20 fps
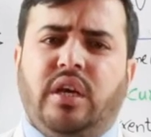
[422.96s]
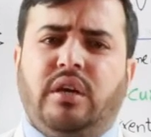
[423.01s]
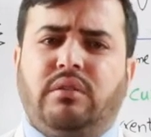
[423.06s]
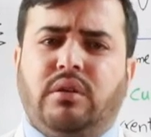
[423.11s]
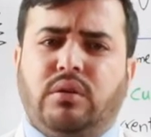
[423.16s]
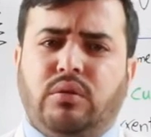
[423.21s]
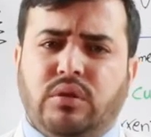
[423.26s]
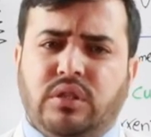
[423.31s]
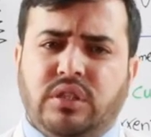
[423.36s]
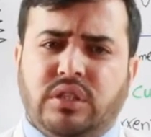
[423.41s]
have
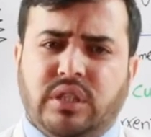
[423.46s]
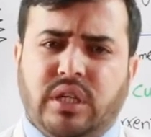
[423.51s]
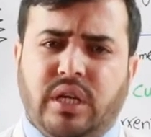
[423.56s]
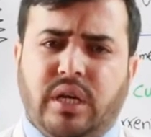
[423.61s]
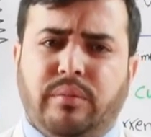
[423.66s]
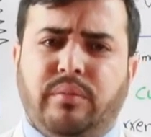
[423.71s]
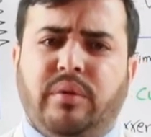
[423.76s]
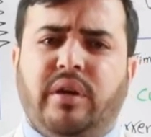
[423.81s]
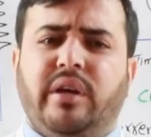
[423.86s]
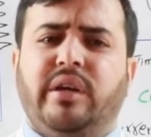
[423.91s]
a good
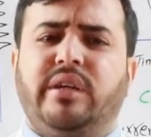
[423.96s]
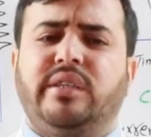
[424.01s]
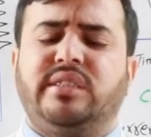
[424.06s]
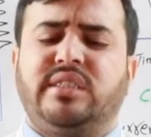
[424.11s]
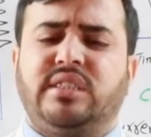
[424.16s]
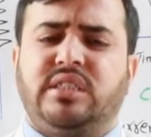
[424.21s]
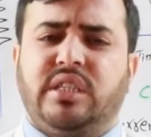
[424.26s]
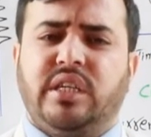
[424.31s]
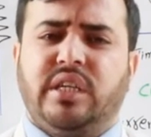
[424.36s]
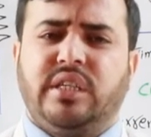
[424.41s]
time and
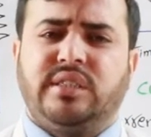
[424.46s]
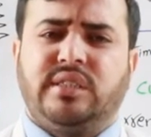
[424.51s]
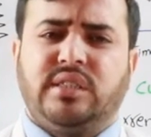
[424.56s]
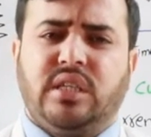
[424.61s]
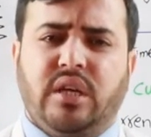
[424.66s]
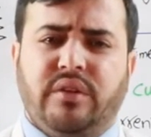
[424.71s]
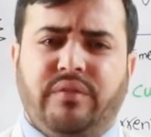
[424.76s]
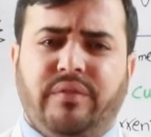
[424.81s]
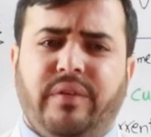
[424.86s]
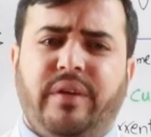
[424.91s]
stay
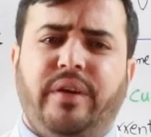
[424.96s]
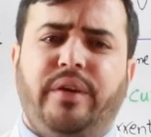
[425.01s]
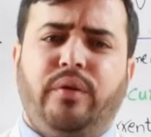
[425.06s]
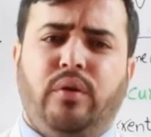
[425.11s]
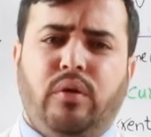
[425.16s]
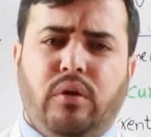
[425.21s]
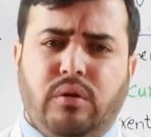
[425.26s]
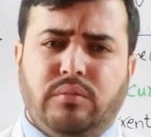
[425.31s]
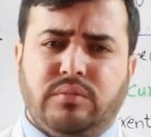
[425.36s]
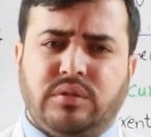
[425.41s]
safe at
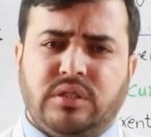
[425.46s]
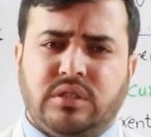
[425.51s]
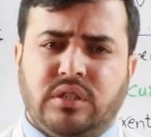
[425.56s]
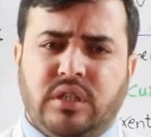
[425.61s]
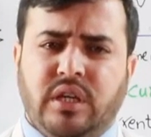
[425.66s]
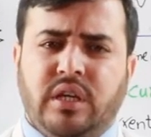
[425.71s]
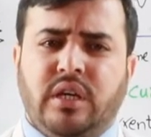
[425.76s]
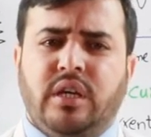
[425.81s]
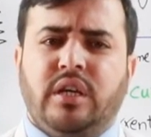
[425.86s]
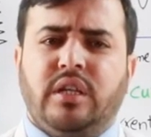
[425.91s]
homes.
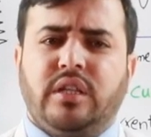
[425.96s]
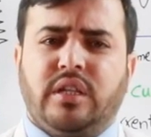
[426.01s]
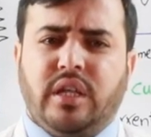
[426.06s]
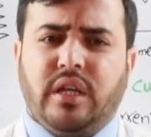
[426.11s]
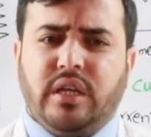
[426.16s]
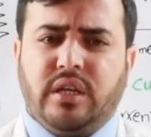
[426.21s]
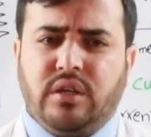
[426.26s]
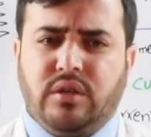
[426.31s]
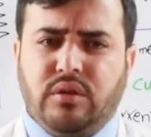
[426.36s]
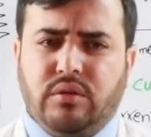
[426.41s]

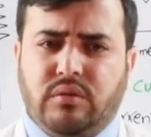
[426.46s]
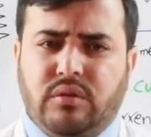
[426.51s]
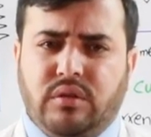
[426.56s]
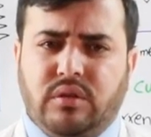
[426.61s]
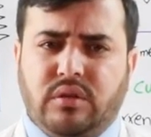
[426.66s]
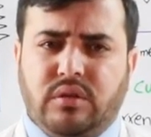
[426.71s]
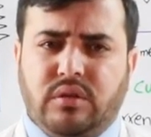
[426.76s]
Thank you.